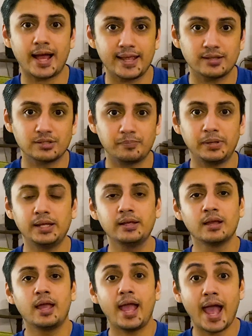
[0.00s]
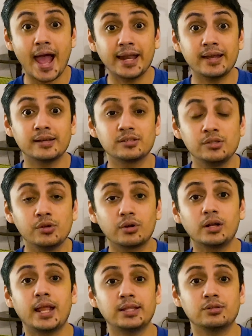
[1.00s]
ISP and its
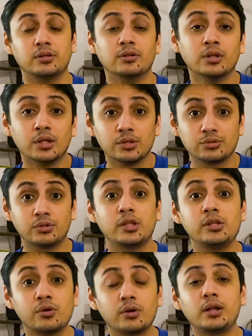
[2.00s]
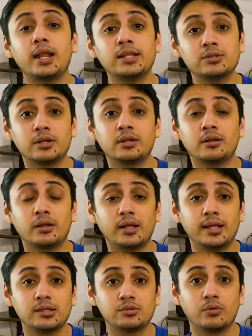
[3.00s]
neural engine. So the neural engine
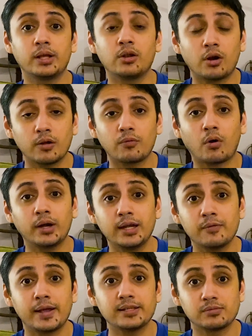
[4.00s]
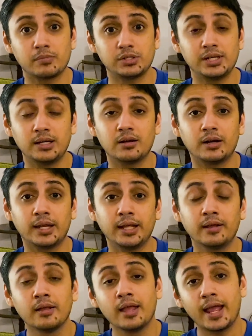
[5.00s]
is doing a lot of on-device machine
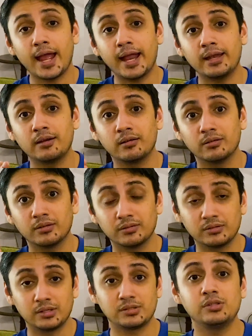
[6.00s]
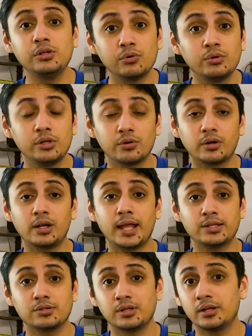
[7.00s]
learning, and this new neural
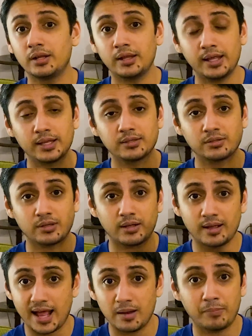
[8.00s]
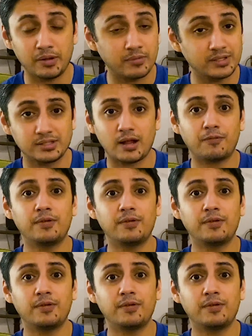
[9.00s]
engine is helping with stuff